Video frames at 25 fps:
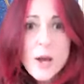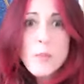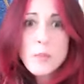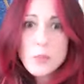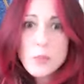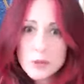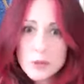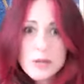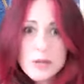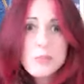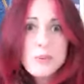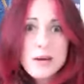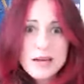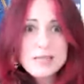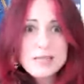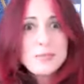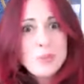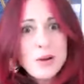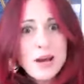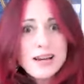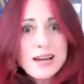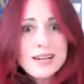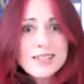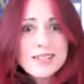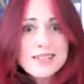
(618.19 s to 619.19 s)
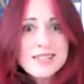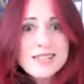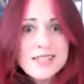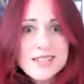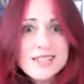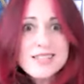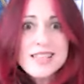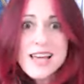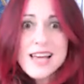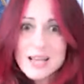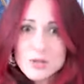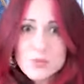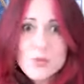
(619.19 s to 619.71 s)
Body based
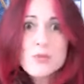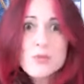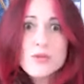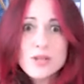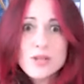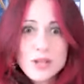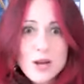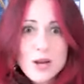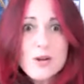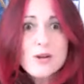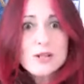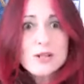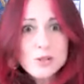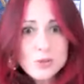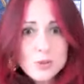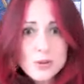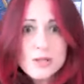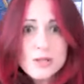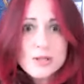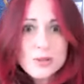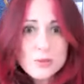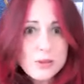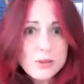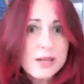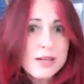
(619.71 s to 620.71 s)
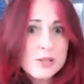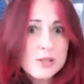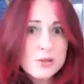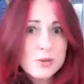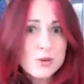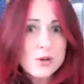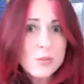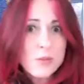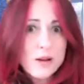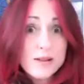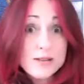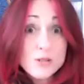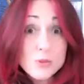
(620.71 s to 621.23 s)
practices. That's what the yoga twice a week is all about.